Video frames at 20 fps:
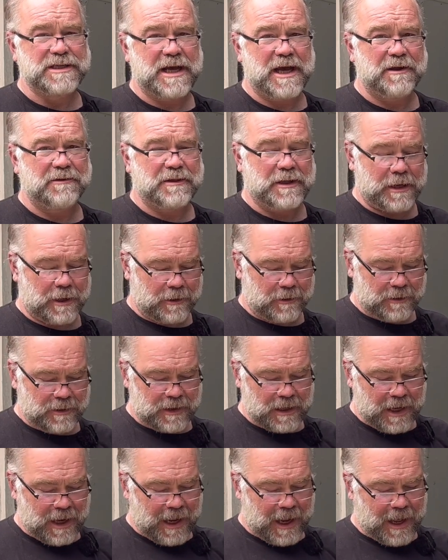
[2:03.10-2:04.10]
out there.
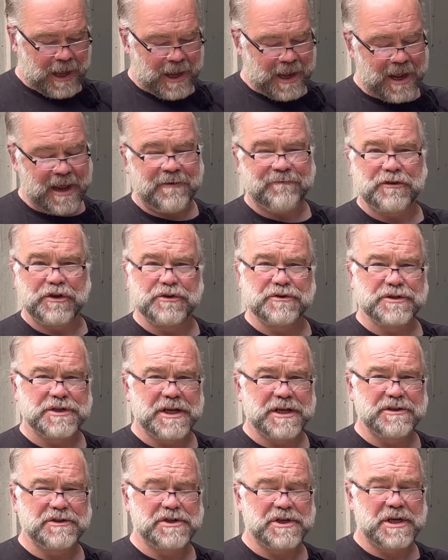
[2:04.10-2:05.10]
I have used
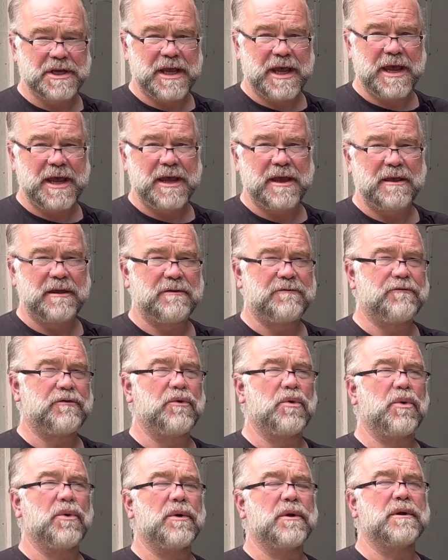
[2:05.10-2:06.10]
NGK
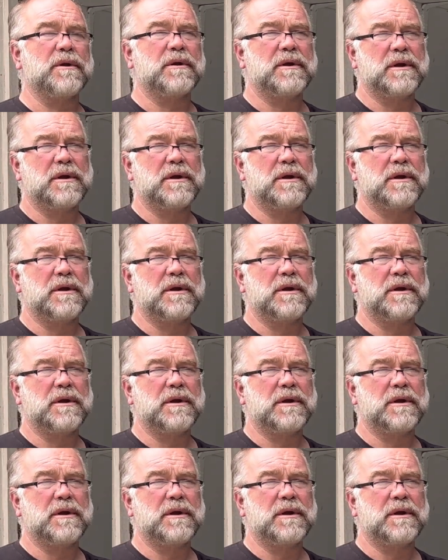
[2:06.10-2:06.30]
for